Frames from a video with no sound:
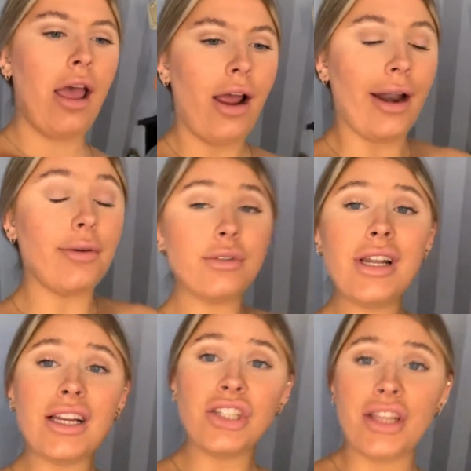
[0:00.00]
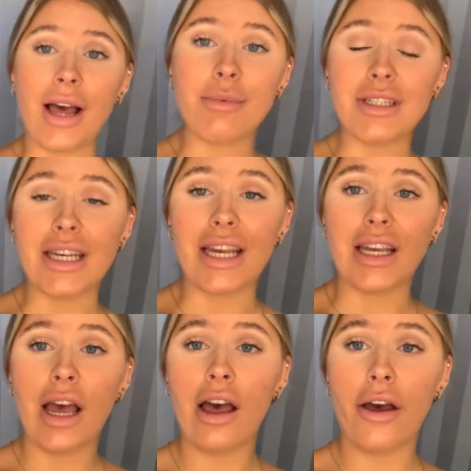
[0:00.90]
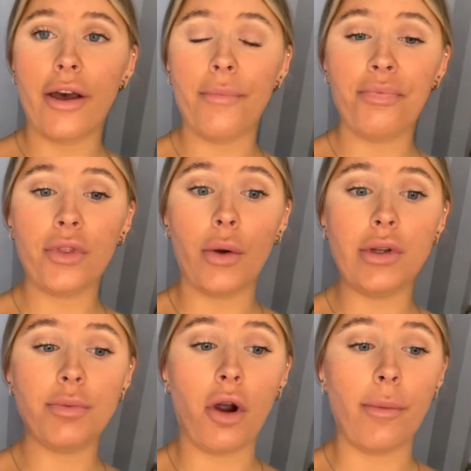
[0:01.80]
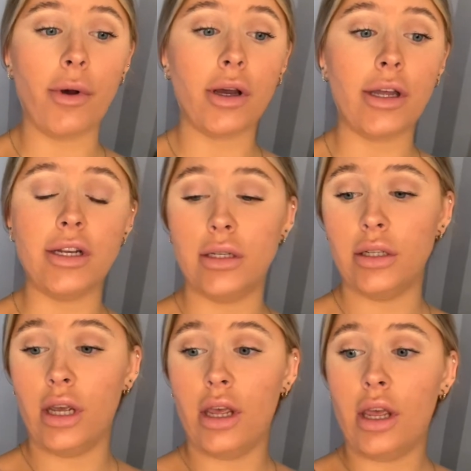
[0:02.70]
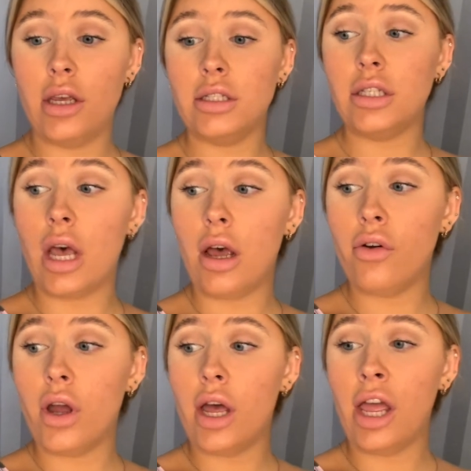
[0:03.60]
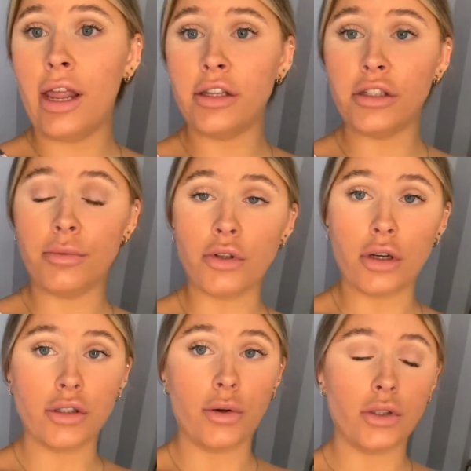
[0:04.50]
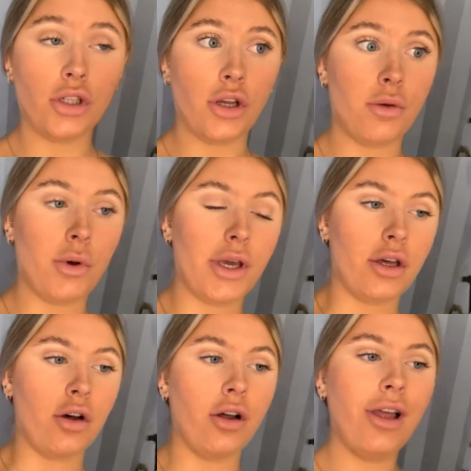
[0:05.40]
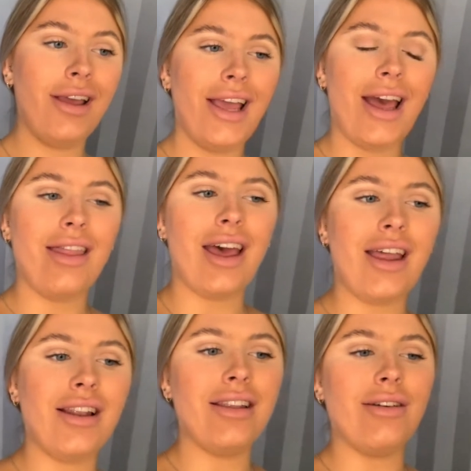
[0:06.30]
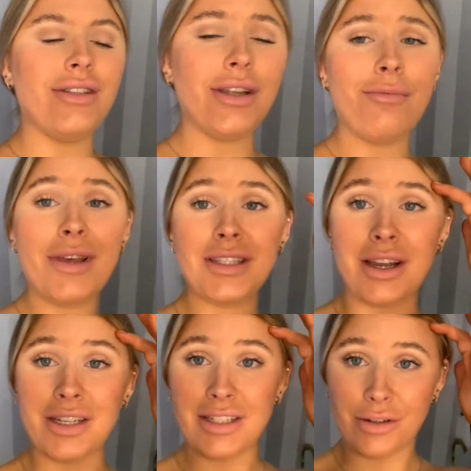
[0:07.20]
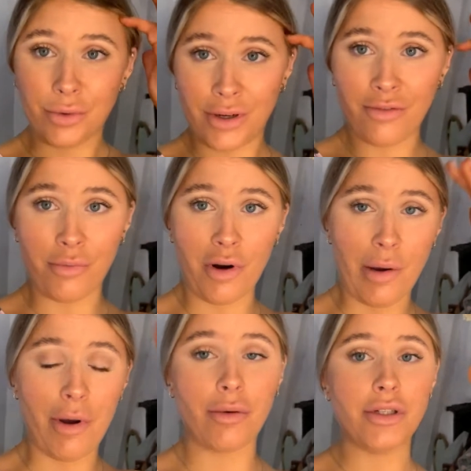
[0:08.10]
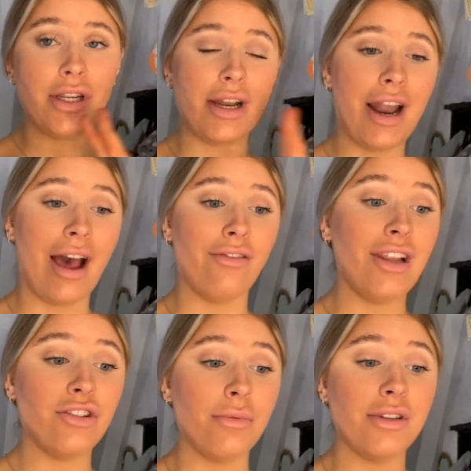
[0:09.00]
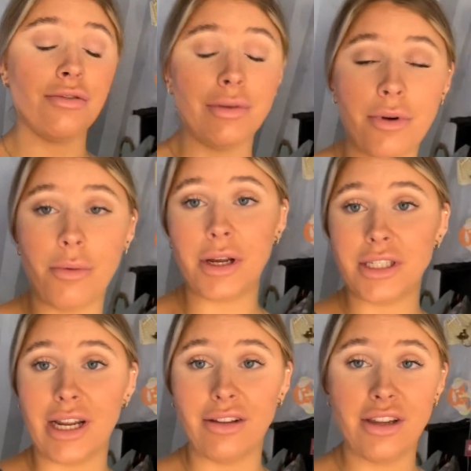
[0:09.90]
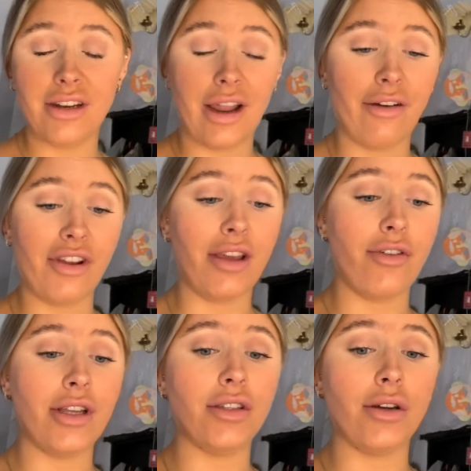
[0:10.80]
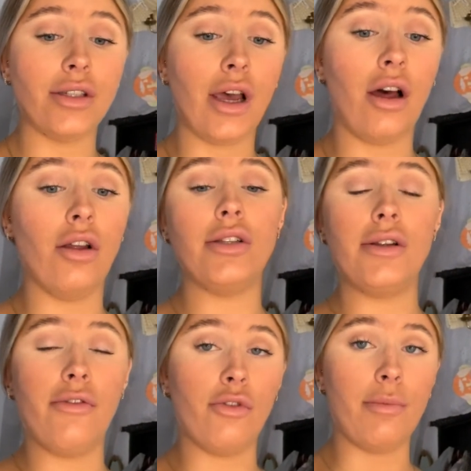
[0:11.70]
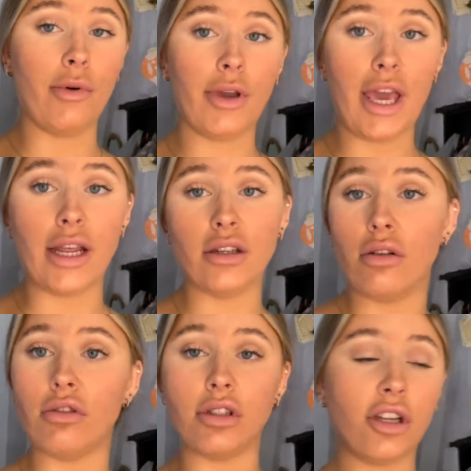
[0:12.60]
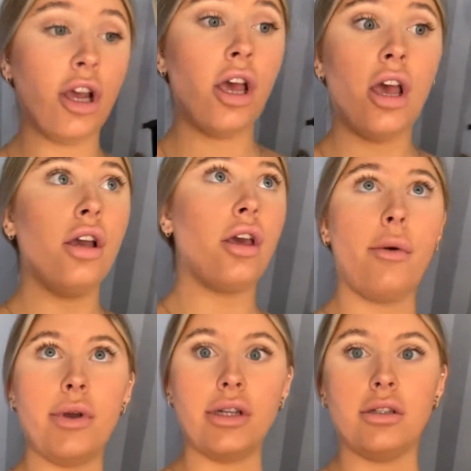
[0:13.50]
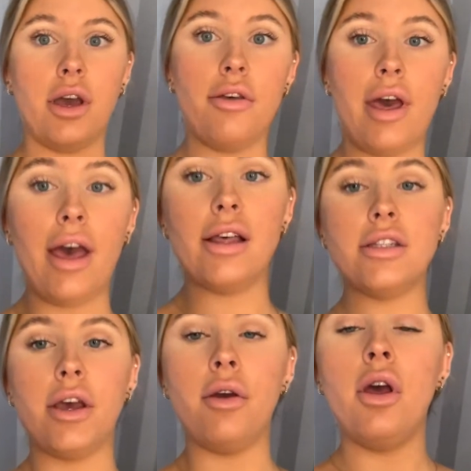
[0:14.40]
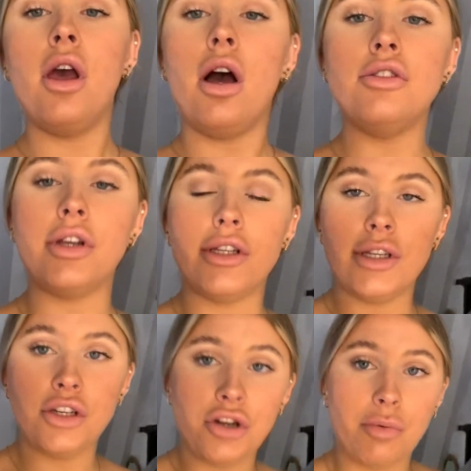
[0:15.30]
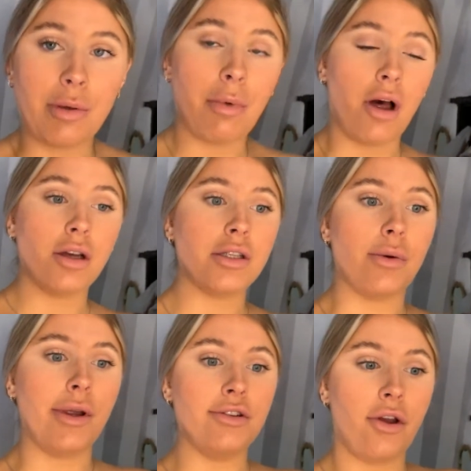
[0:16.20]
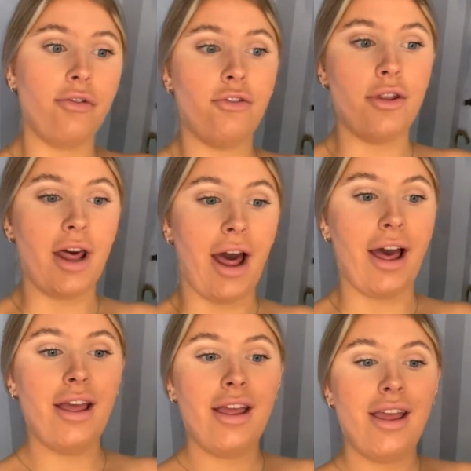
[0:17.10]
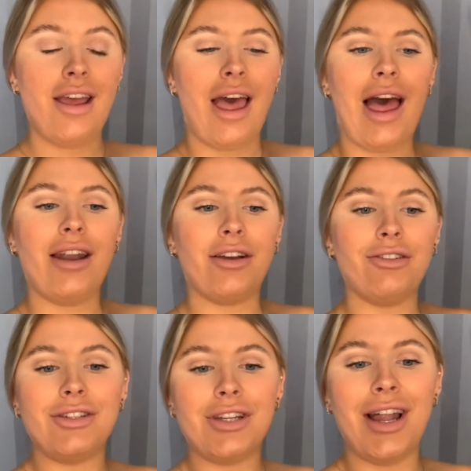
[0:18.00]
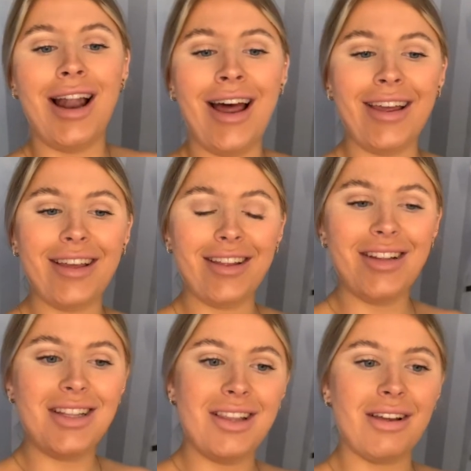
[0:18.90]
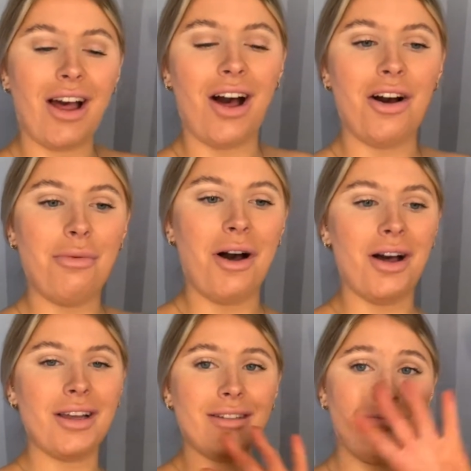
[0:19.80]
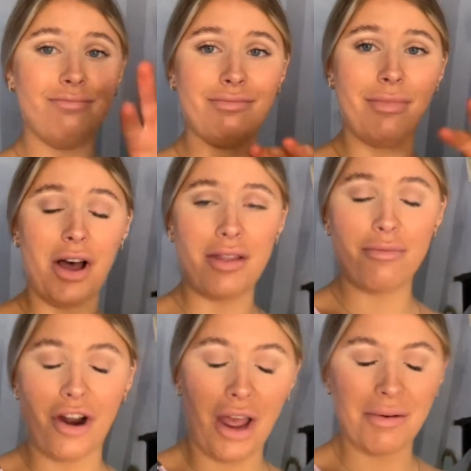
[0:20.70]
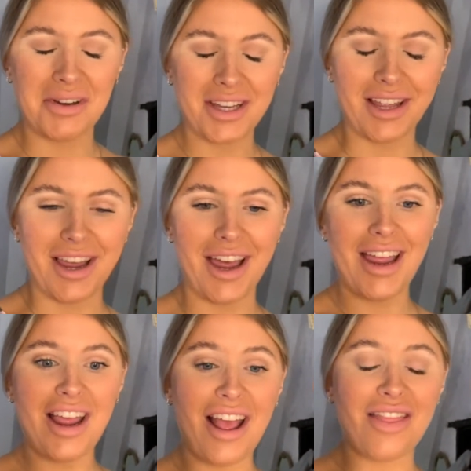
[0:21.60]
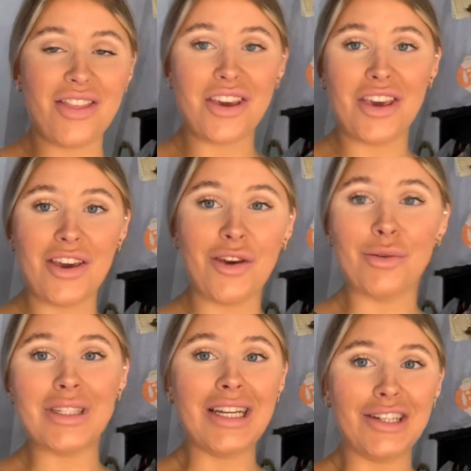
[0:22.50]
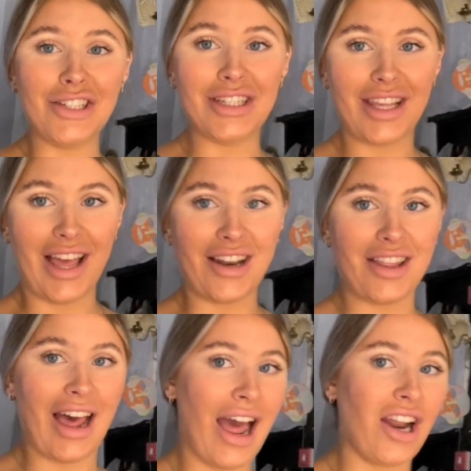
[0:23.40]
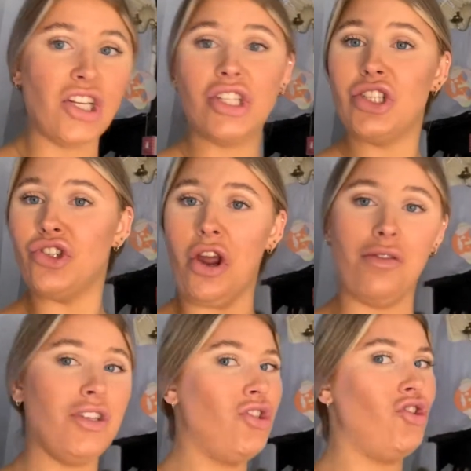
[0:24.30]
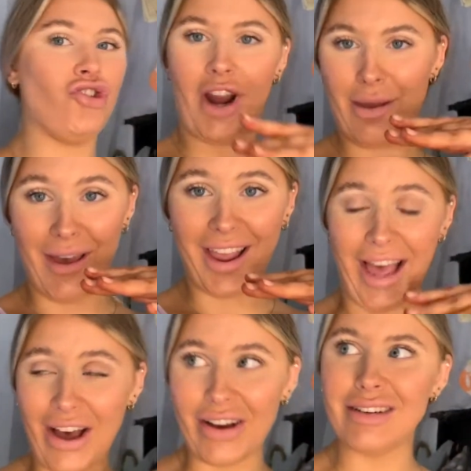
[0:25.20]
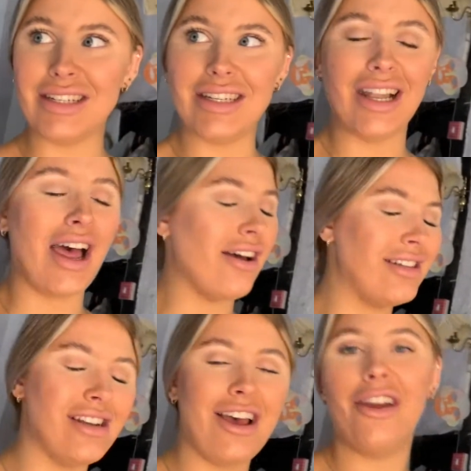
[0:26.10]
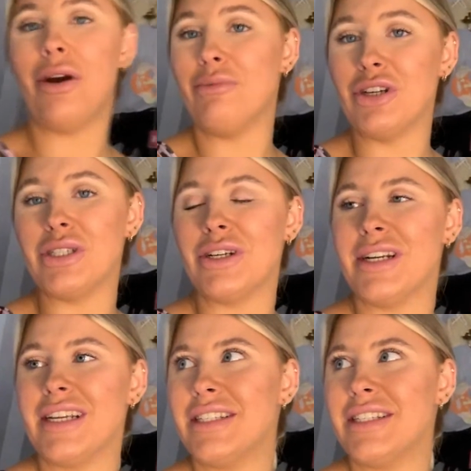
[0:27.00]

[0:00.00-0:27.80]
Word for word: And it wasn't actually that busy. Um, I went to Primark and Zara and Superdrug, so I'll show you what I got. And then there were some bits that I still wanted from Primark, which they didn't have. Literally, I've been to three Primarks now and they didn't have any of it. So I was like, oh, there's another one in Milton Keynes. I'll just go and go there. So I, it's in a shopping park. So I drove to that and I got to like the car park by the Primark there and the queue was literally to the end of that and I just drove straight back out. I was just like, no, I'm not doing it,